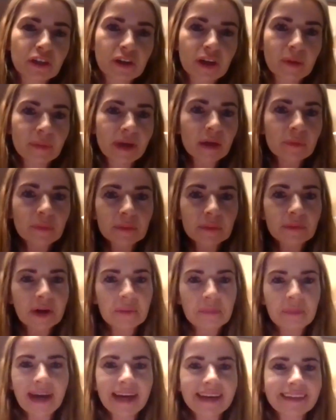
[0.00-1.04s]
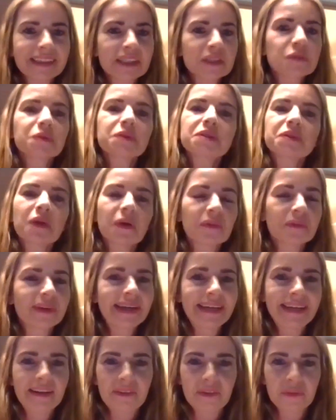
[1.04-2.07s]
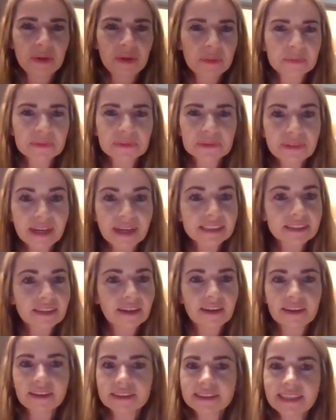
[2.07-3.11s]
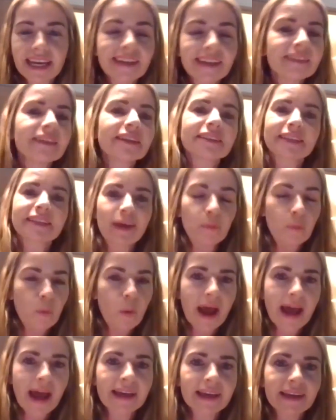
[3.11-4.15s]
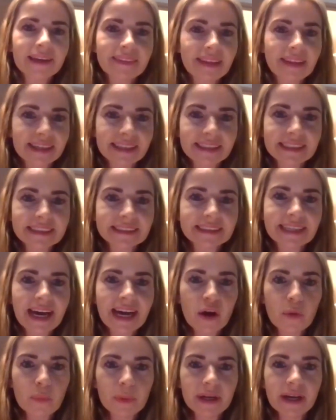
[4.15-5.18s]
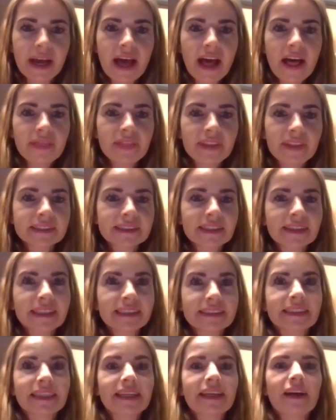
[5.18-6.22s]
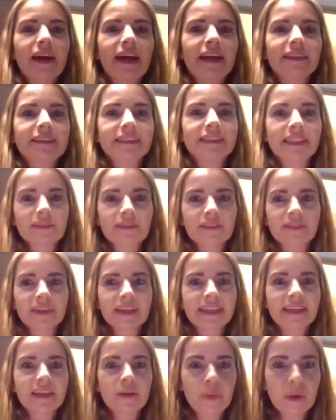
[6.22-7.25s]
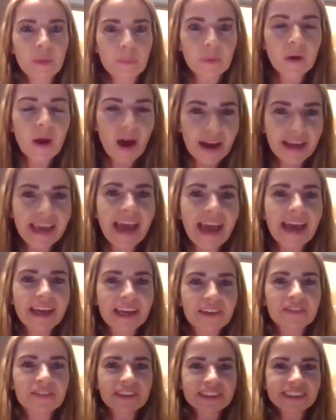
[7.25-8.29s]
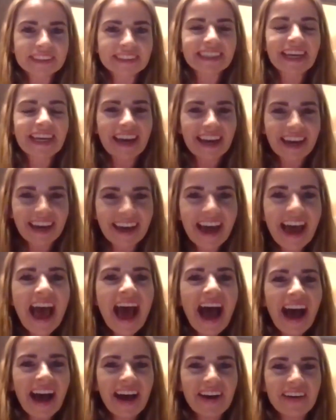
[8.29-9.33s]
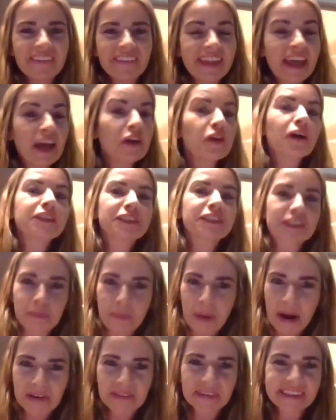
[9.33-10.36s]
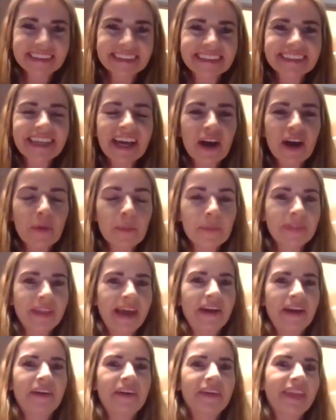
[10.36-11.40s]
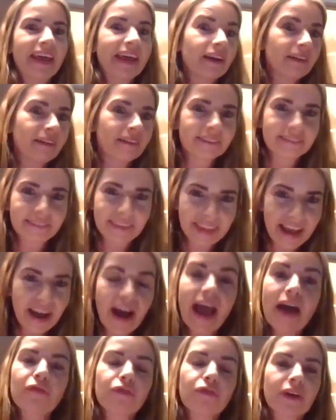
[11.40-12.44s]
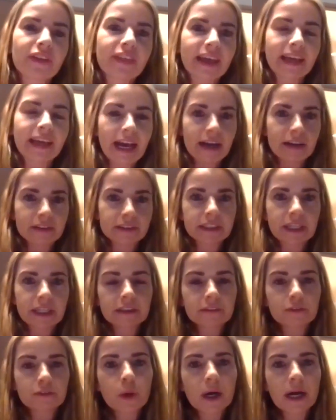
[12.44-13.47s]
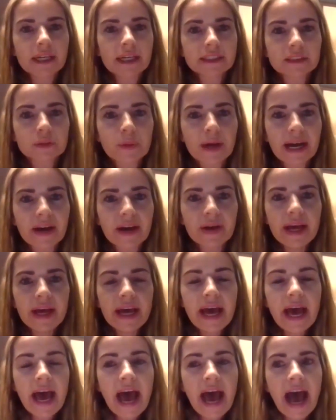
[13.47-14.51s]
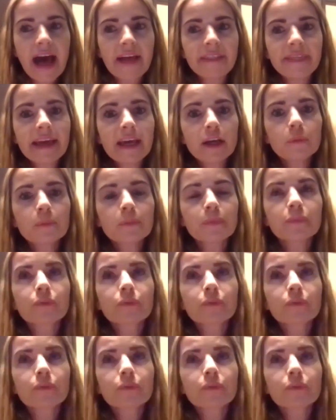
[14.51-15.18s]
maybe my bad, this was not really on people's radars in the same way that it is now. But this idea of people are caregivers, they are not just parents, they are everything outside of work as well. And then